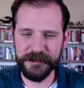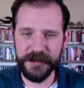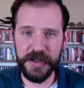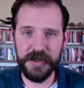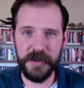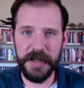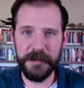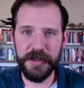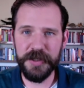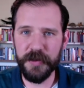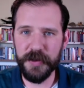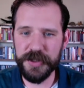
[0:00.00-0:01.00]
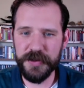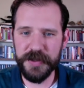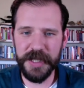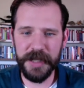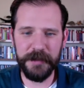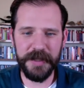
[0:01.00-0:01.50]
so let me know what you
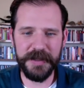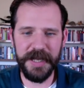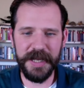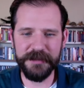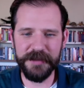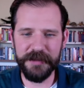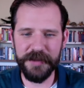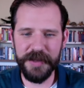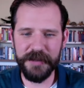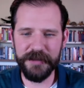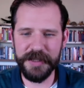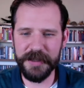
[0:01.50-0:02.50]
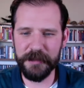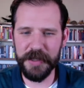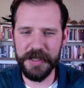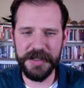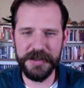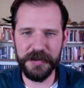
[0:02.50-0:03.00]
think about that. If, if, you have any
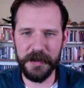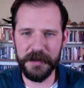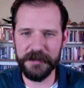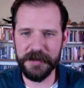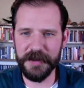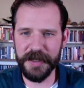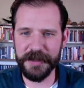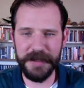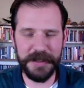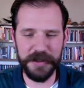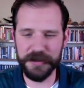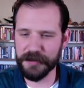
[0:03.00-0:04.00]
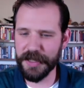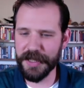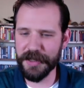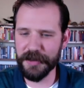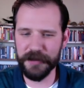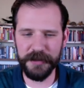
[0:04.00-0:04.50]
opinions, or if you're like that sounds
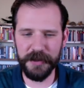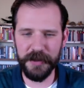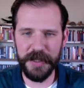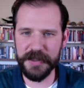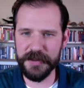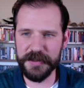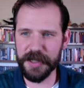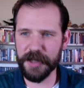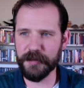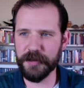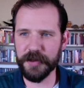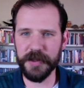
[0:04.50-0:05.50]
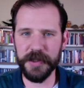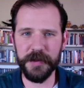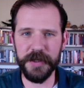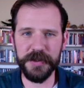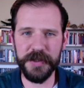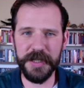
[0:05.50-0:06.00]
great, or no that sounds terrible, you really
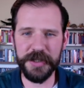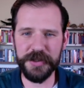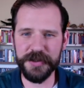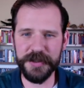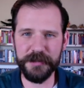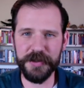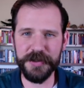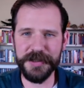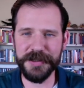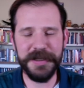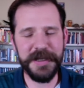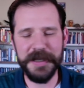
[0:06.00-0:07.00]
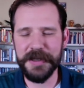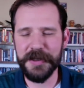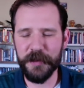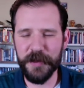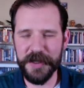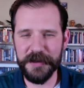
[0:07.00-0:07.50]
want to do the lectures in person,
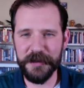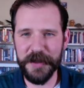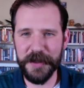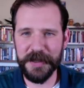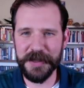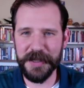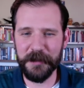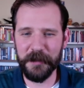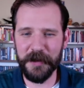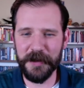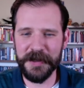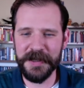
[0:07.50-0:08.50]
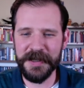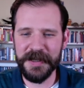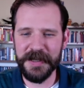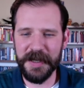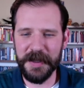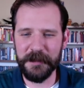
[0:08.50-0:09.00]
we can we can make that work.
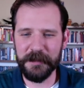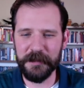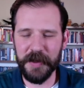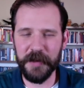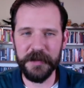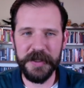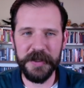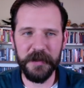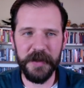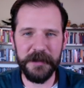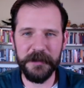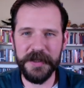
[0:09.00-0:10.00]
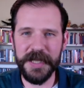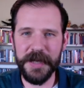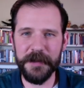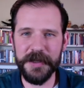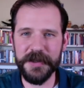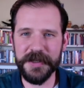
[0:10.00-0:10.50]
Um, but either way, we,
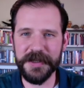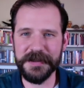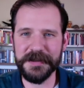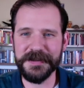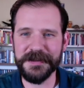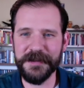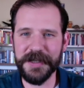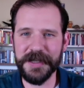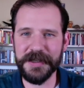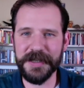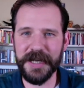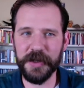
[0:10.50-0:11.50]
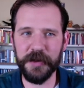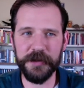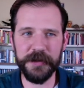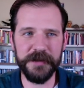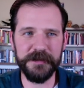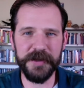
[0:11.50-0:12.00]
that way you can we can kind of go
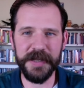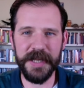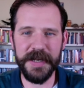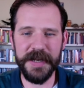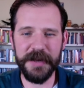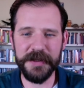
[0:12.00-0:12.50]
through it and figure that